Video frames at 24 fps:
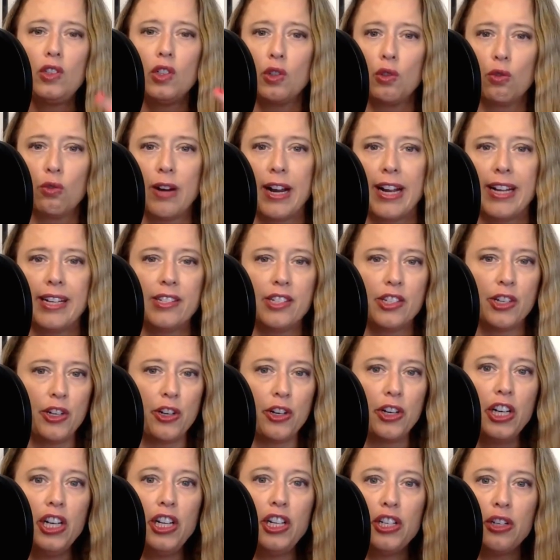Great. So you're
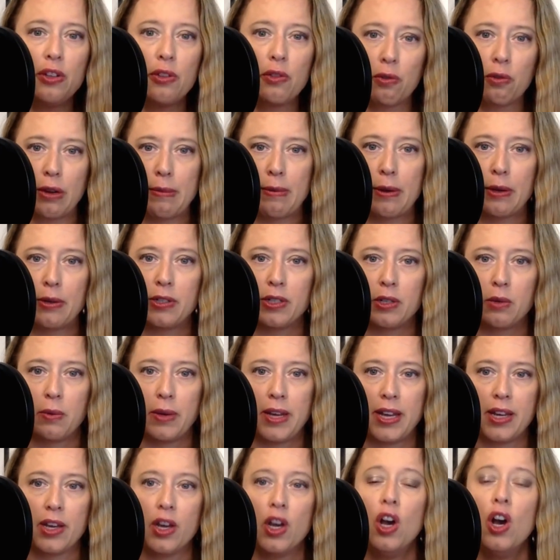going to do 3 posts a
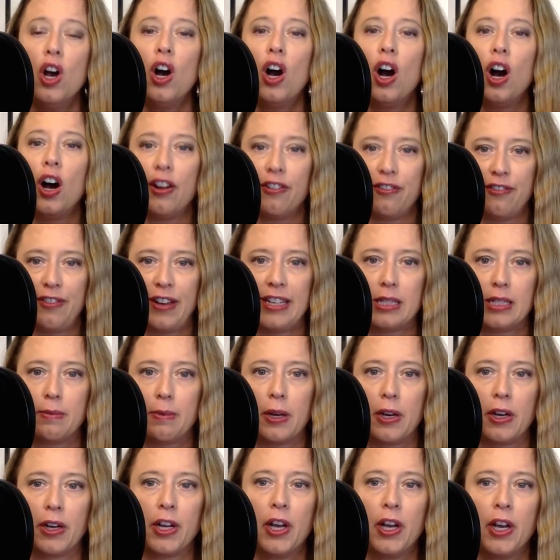week on
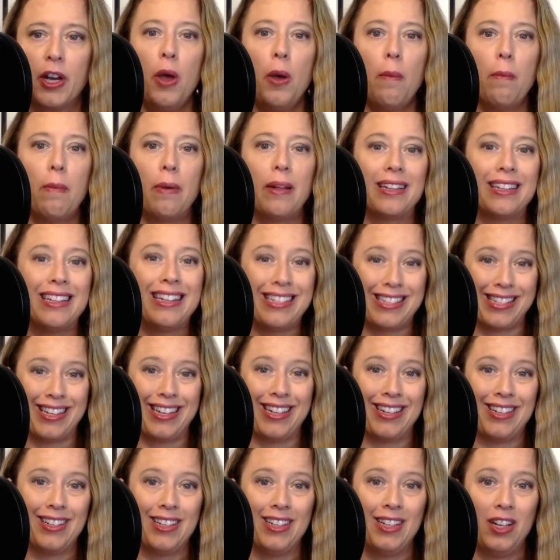Facebook, but
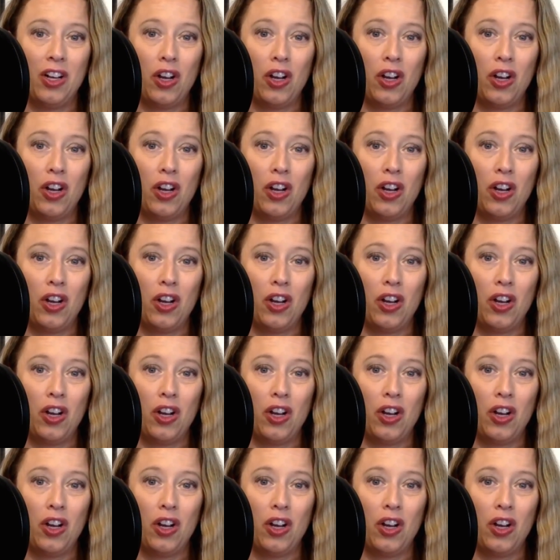listen,